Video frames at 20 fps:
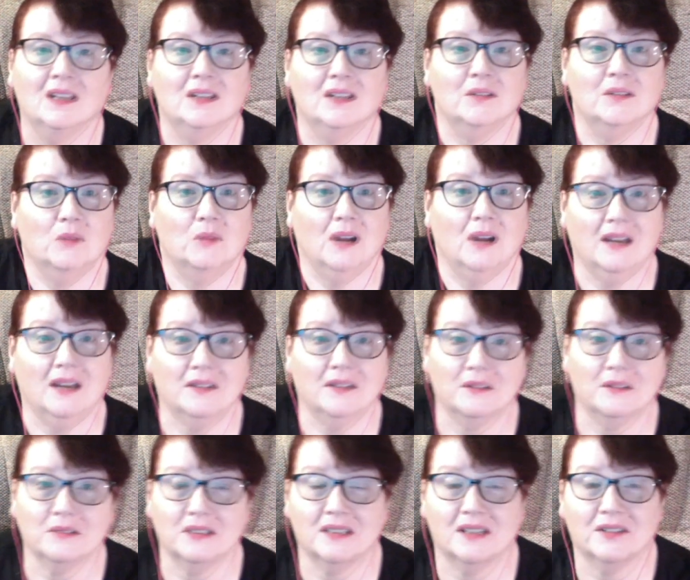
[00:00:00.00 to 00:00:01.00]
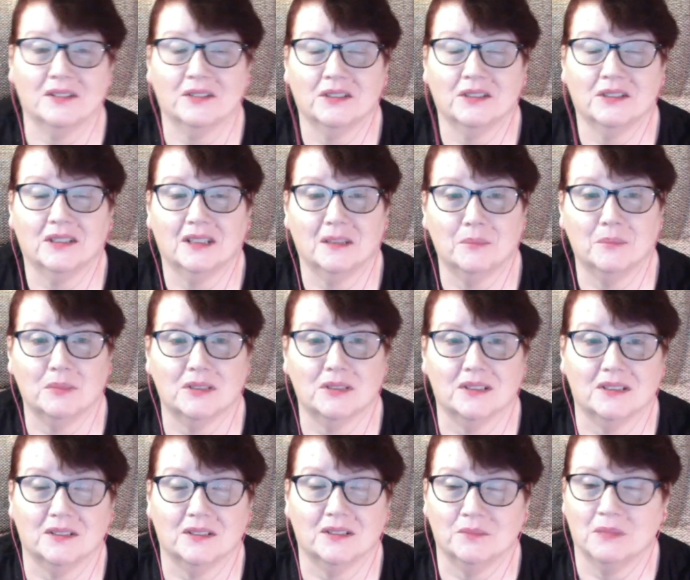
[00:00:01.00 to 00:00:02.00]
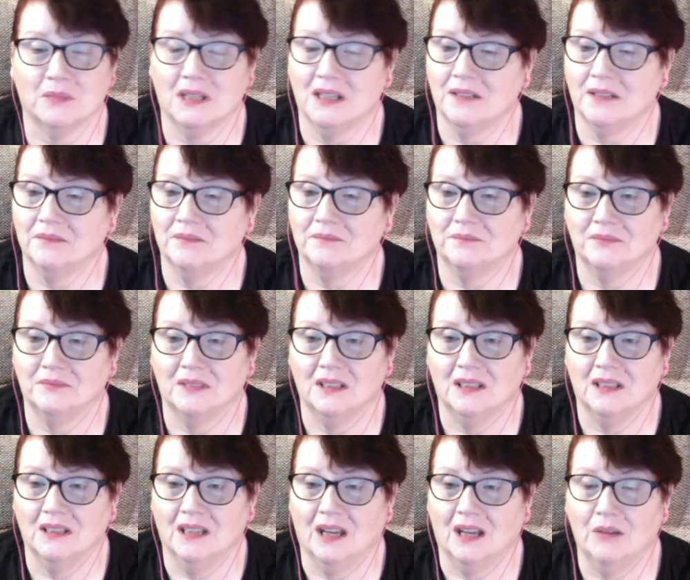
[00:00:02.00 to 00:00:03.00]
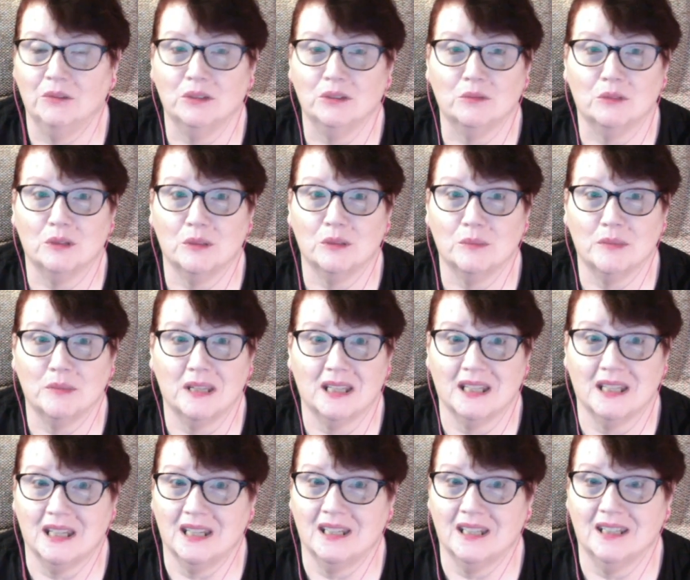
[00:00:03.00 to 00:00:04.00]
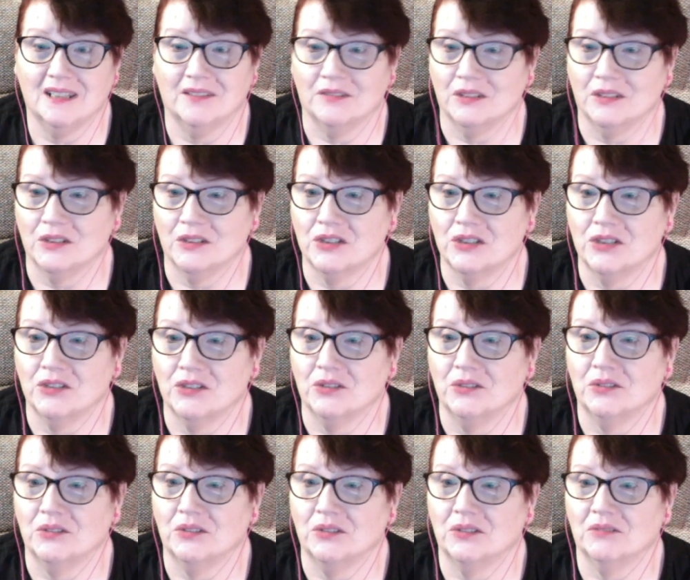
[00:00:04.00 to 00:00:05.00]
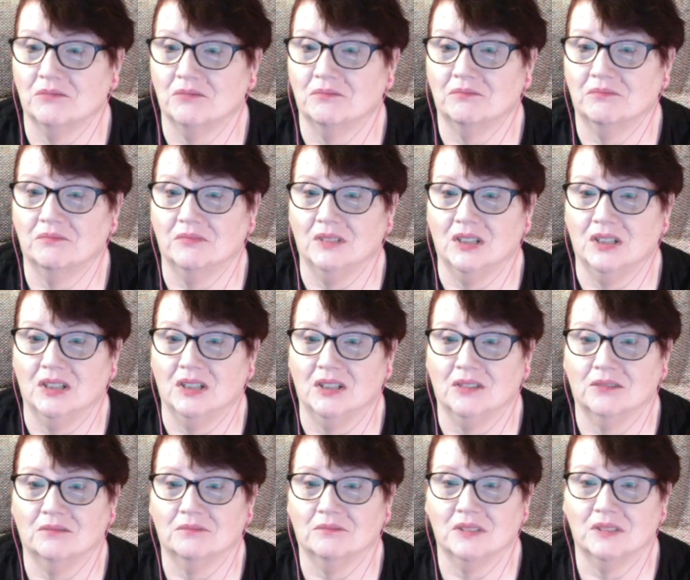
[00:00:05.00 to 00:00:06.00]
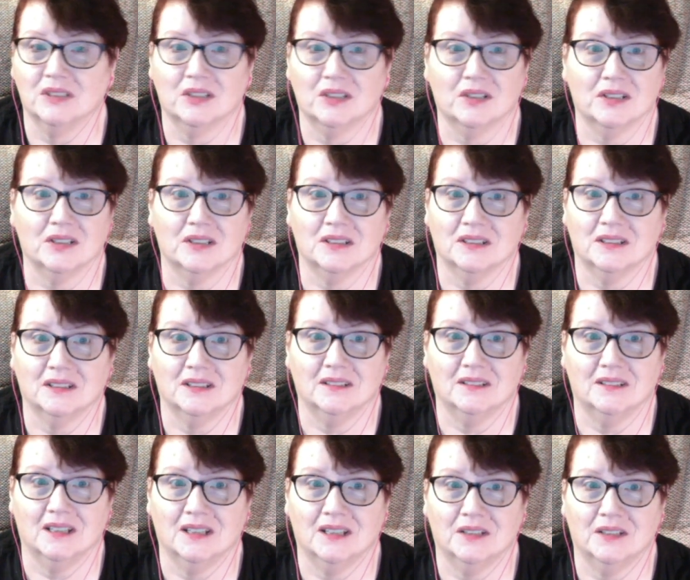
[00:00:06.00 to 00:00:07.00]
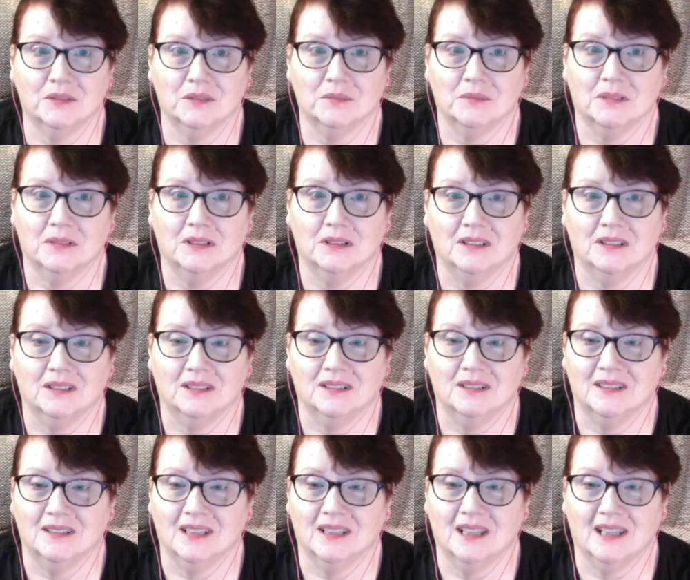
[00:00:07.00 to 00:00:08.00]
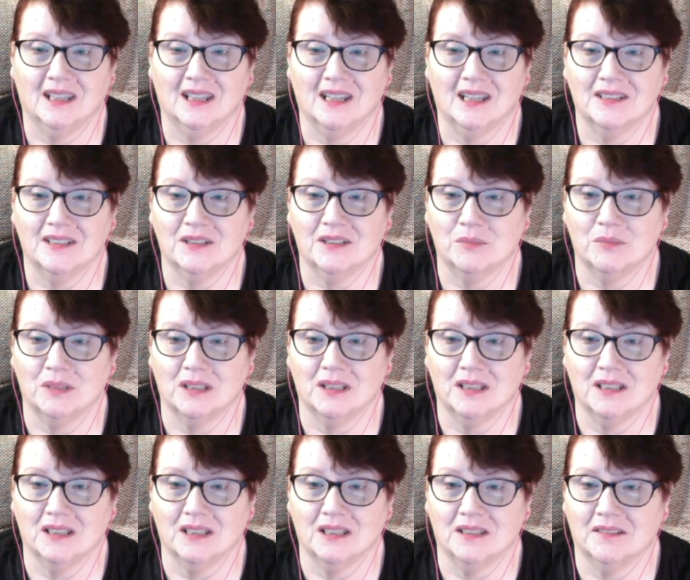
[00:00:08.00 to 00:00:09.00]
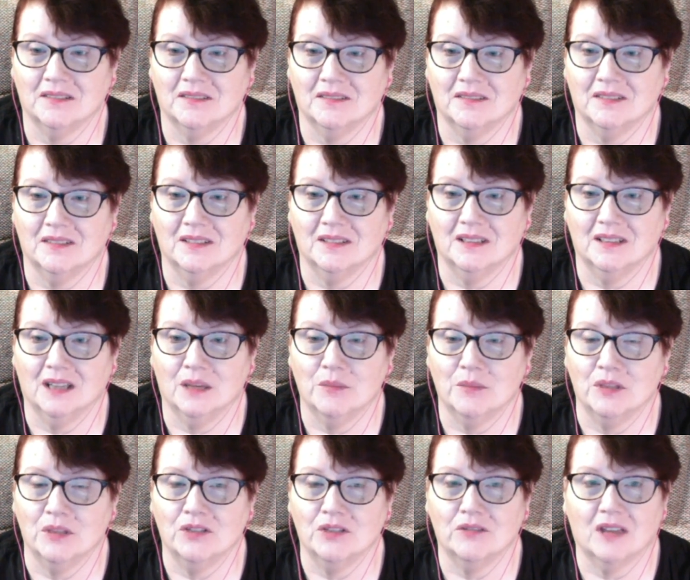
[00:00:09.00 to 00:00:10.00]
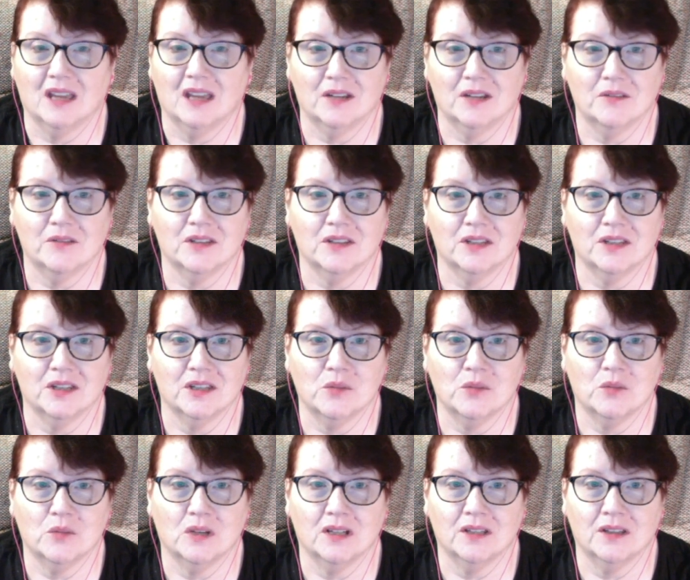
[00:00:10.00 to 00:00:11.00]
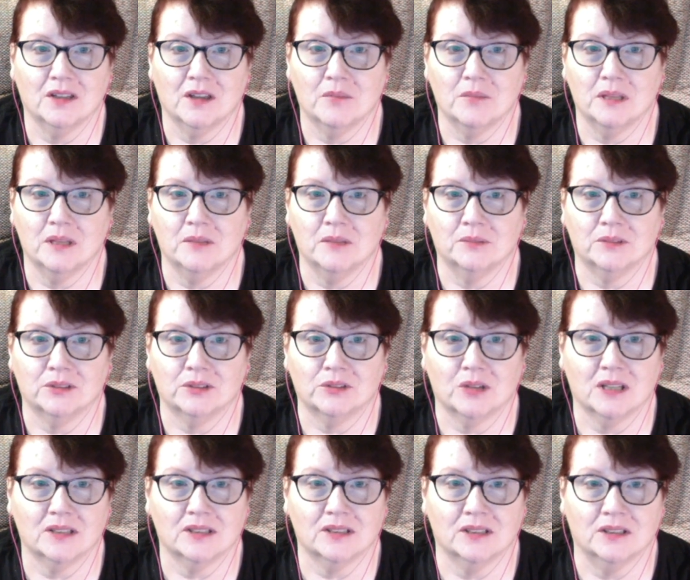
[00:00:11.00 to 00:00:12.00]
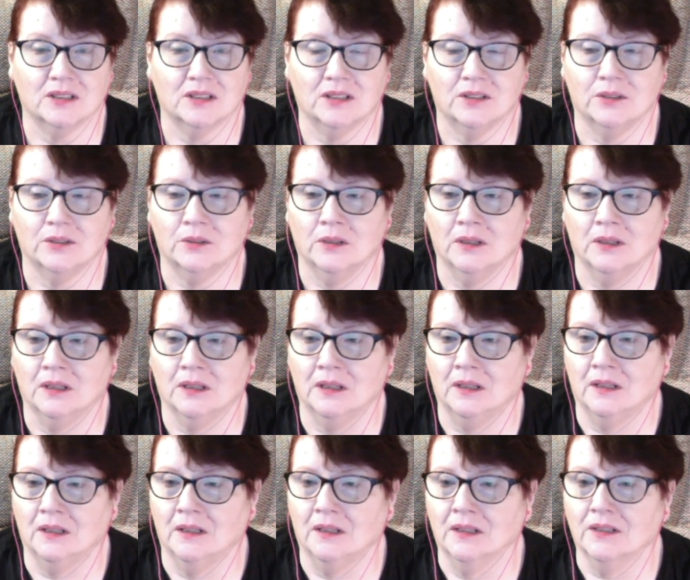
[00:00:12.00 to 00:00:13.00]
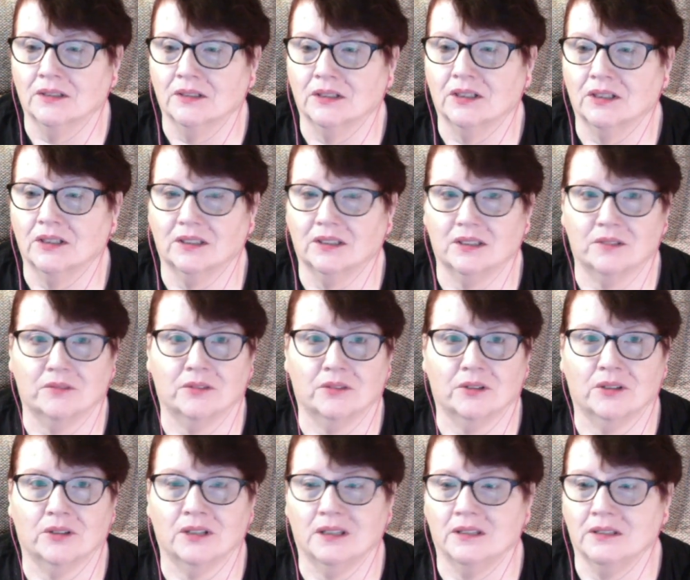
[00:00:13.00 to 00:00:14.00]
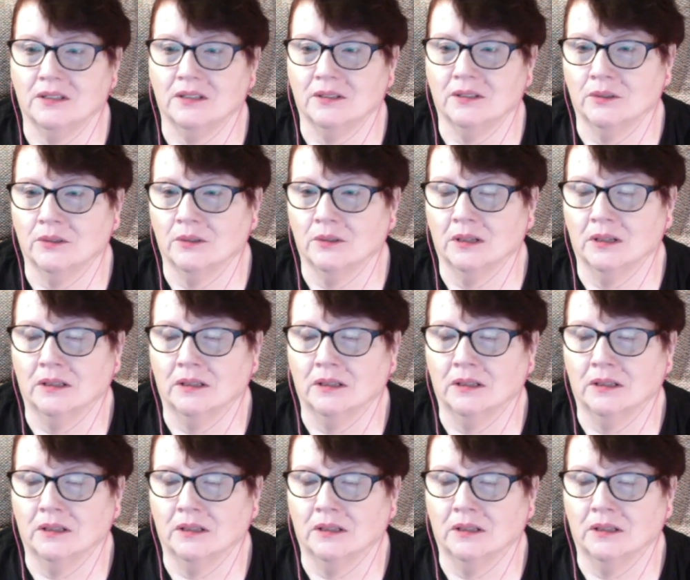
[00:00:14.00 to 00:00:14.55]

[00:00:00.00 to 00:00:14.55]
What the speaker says: Wow, that was another good episode. Man, I wouldn't want to be in any of their shoes. You know, seriously, none of them. That has to be, I mean, you've got everything you want. You have people dressing you, cooking for you.